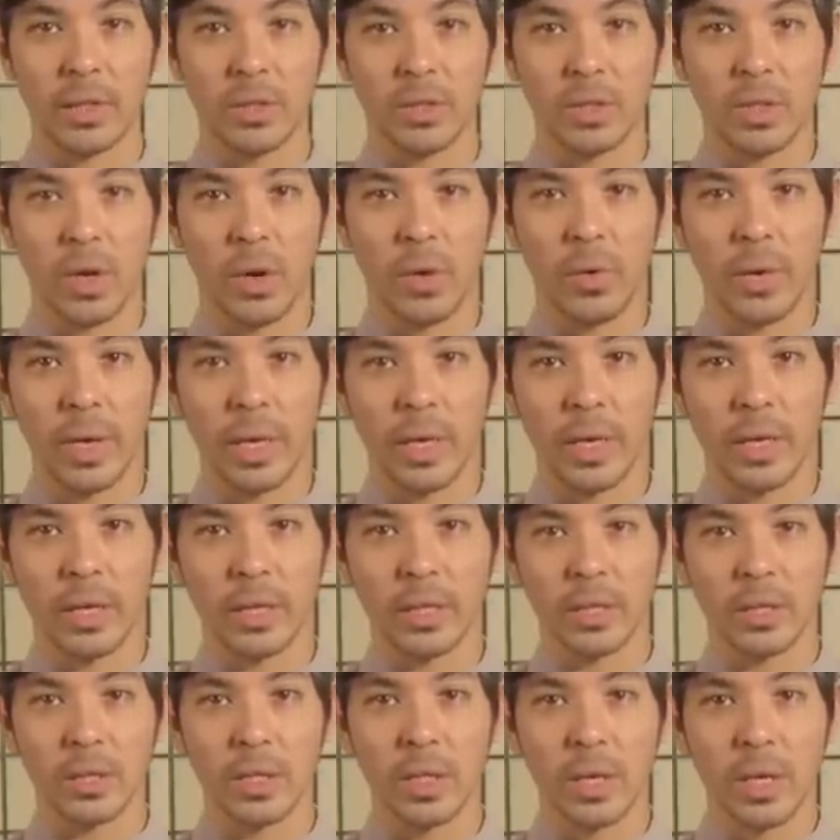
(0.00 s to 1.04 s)
And so it
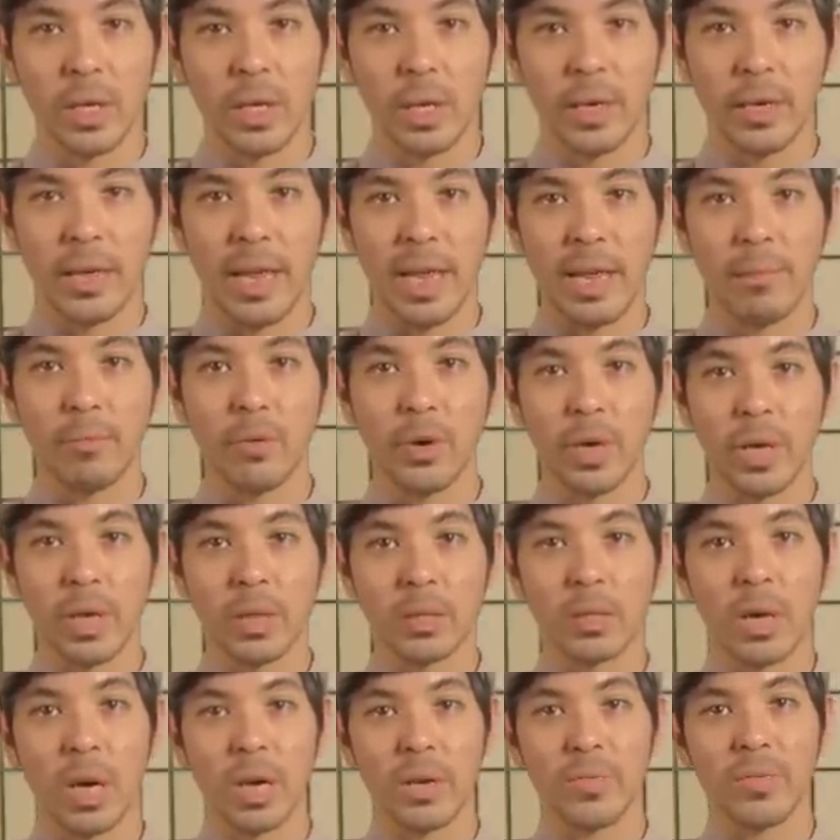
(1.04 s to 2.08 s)
is neighboring a
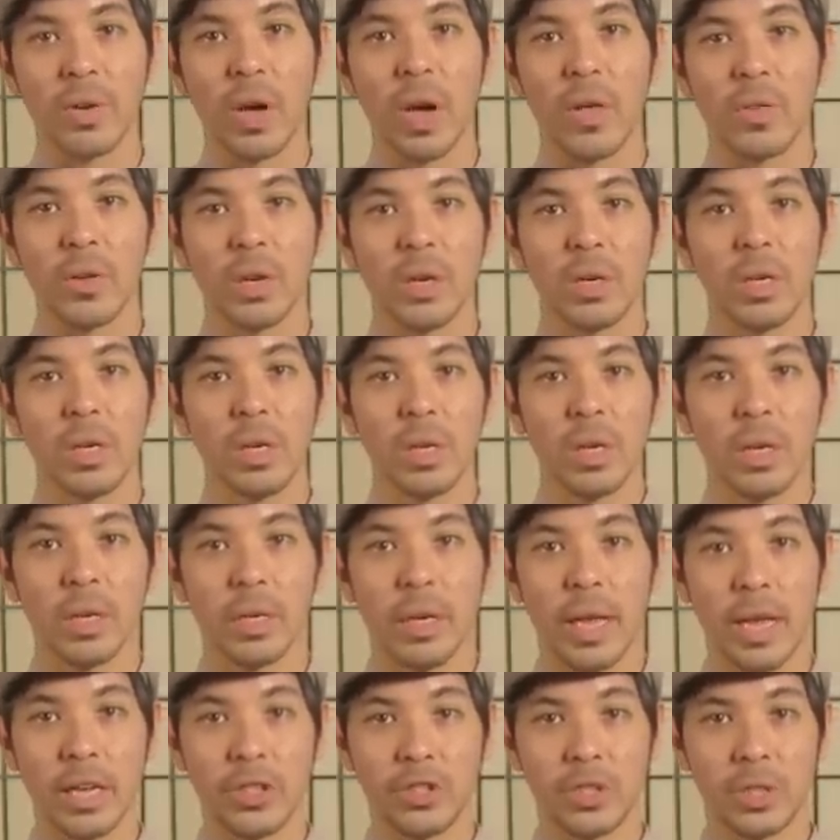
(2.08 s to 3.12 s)
lot of other
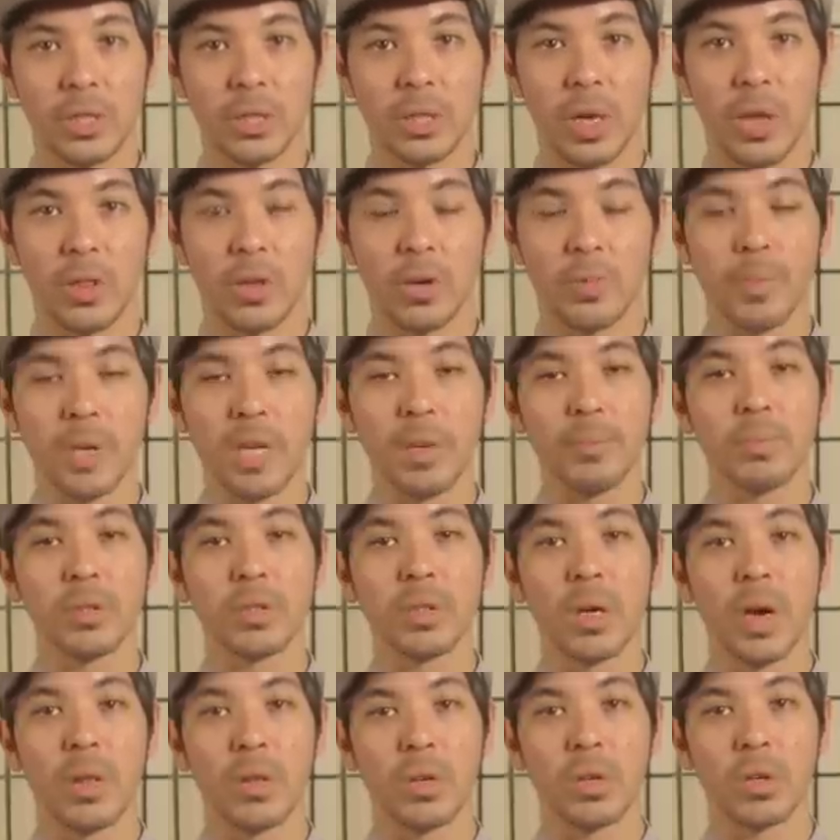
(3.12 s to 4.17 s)
nations, other people,
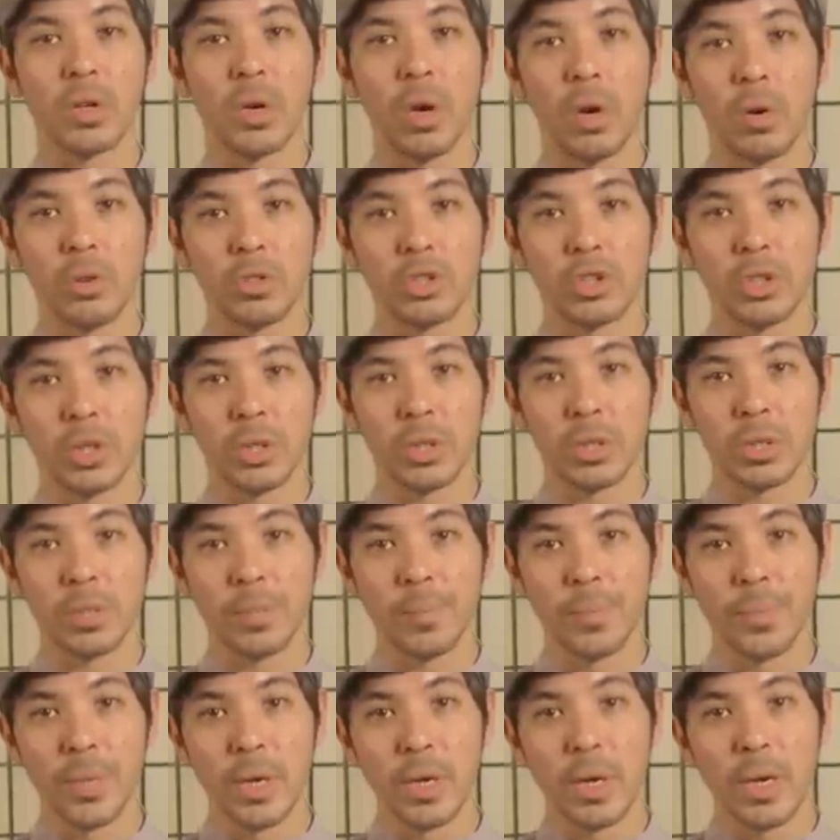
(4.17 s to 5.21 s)
other cultures.
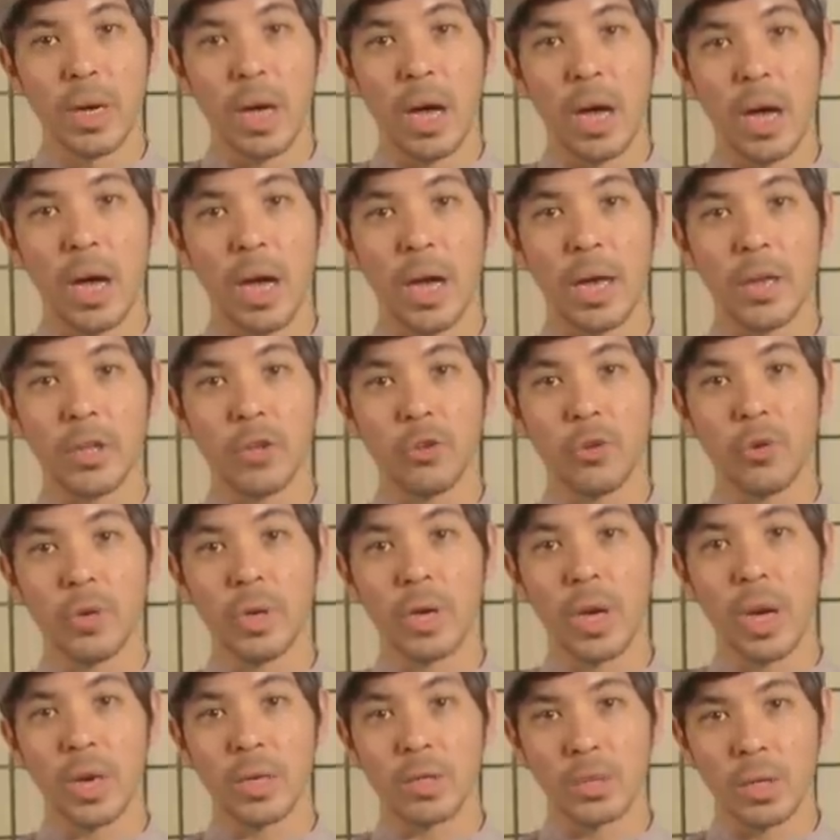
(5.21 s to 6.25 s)
Uh,
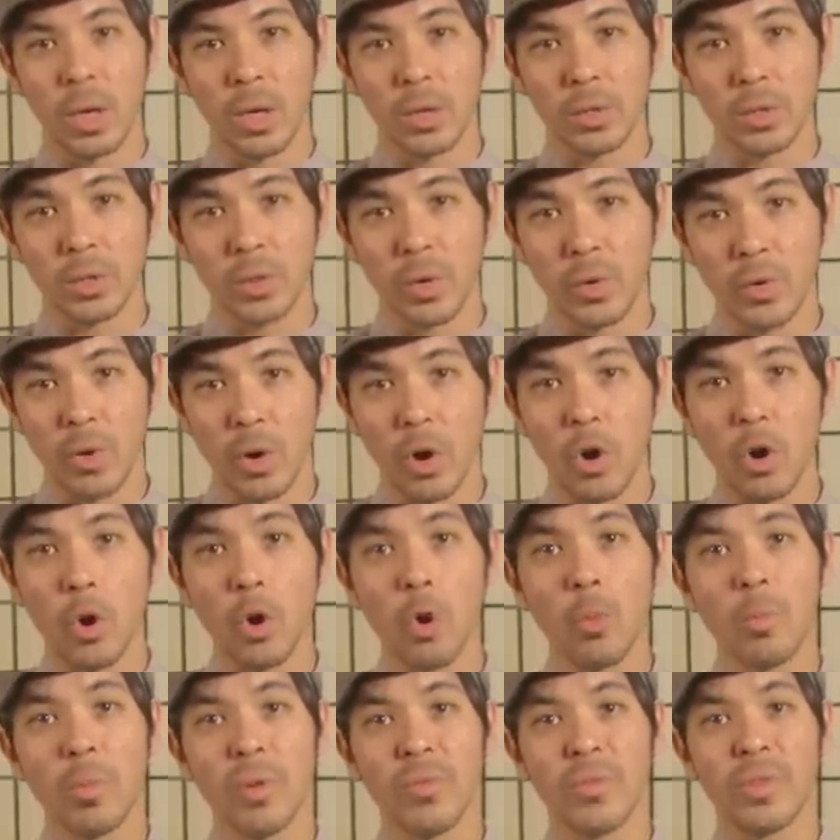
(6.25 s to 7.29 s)
Yunnan is also the
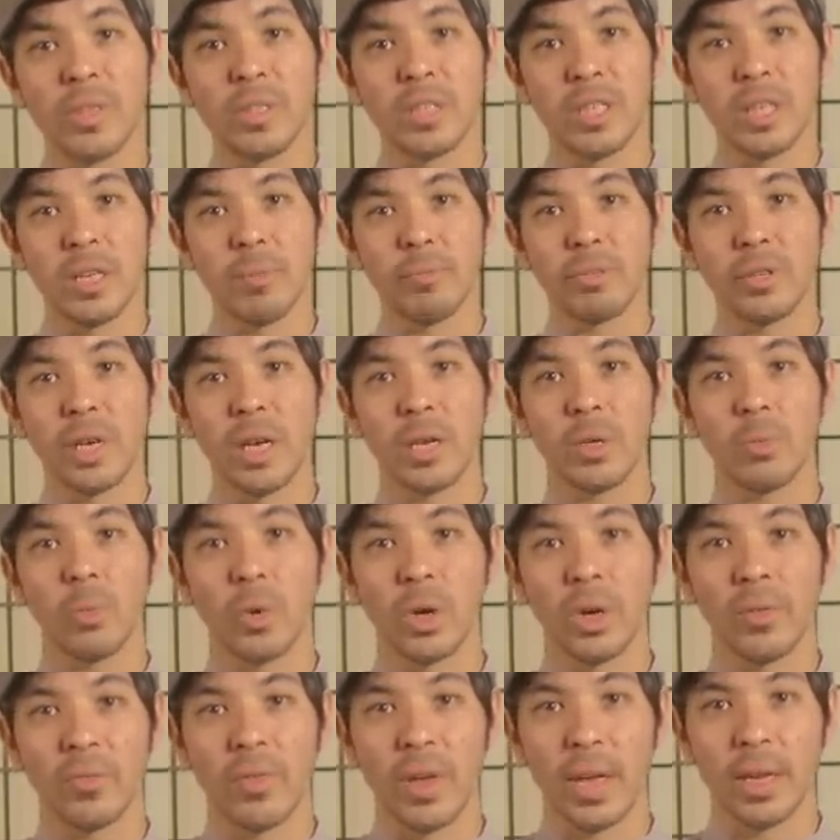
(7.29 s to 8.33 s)
home of the tea plant,
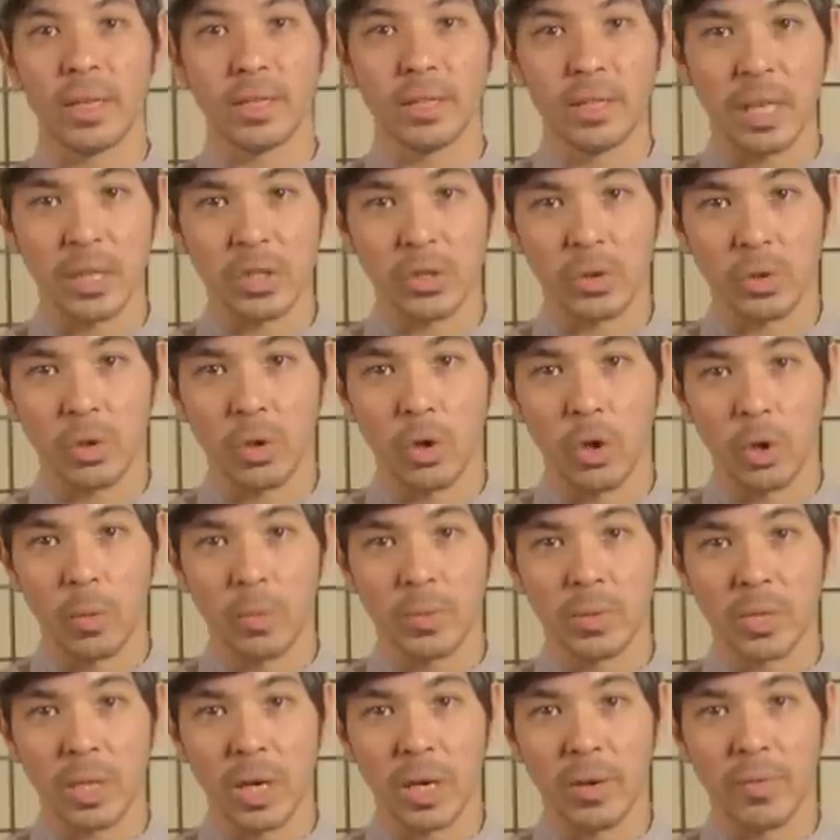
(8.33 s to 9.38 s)
one of the ancestral
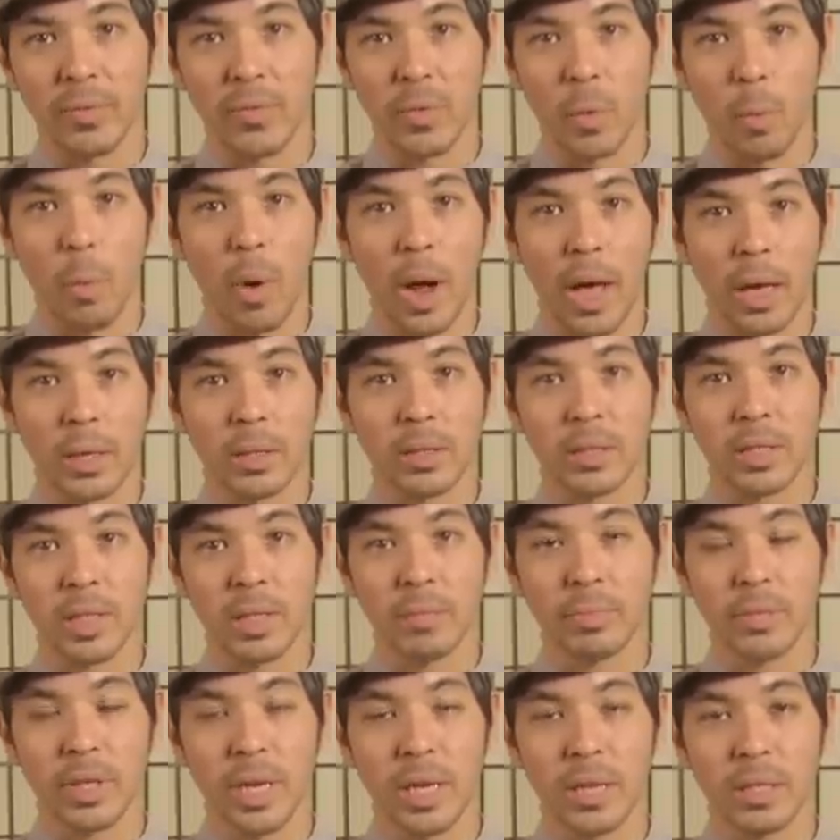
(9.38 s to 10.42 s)
homes of the wild tea
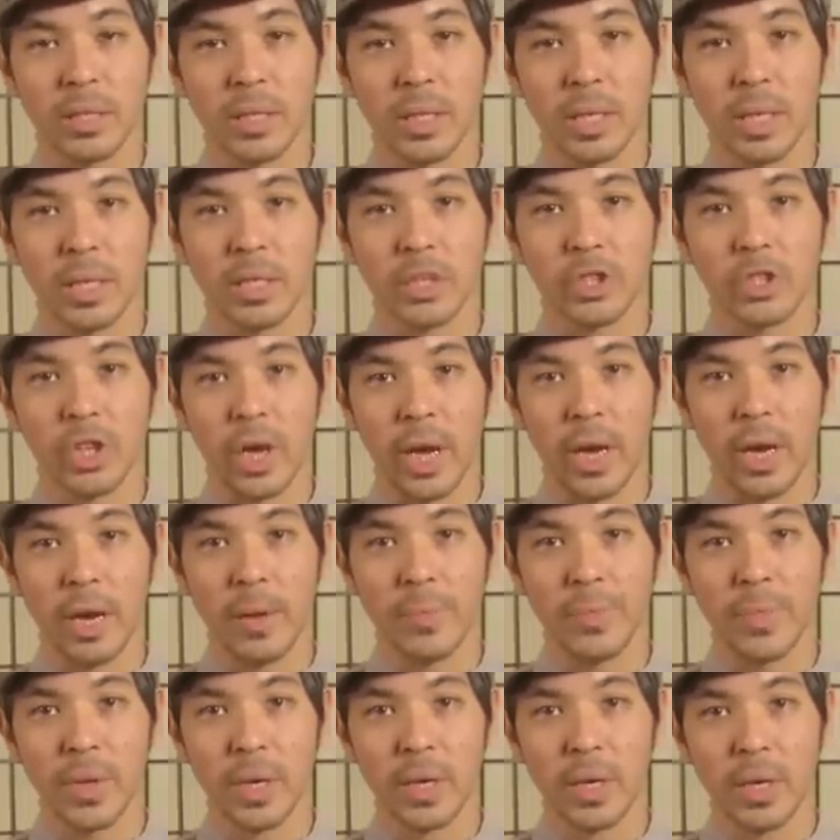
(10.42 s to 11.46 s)
plant in China.